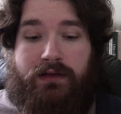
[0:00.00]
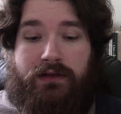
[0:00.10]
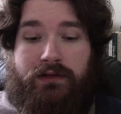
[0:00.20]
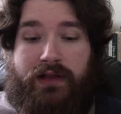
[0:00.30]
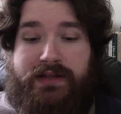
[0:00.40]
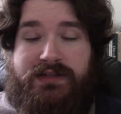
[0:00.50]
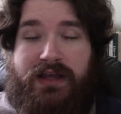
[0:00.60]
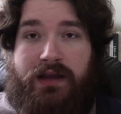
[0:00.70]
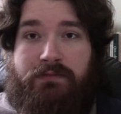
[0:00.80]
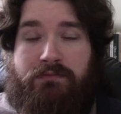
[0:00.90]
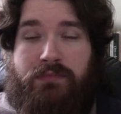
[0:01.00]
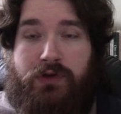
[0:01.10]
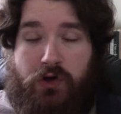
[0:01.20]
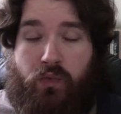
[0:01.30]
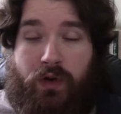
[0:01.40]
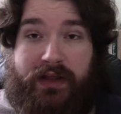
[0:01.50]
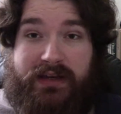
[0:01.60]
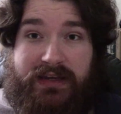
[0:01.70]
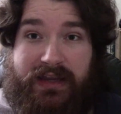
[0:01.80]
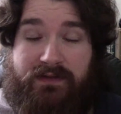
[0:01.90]
Let's say you're willing
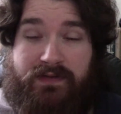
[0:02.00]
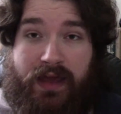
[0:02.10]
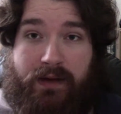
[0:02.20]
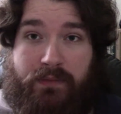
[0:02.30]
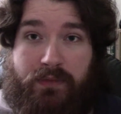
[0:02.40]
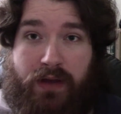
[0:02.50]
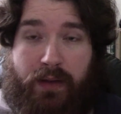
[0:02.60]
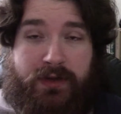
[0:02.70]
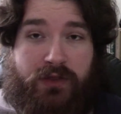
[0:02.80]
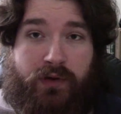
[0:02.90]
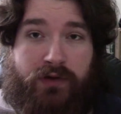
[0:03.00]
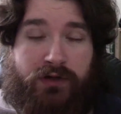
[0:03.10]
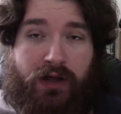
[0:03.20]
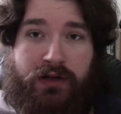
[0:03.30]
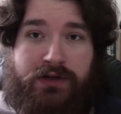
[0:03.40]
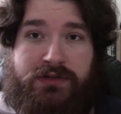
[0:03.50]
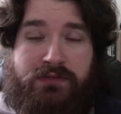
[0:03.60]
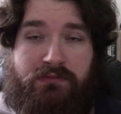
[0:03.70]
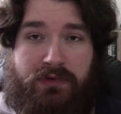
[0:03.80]
to give them up to $300.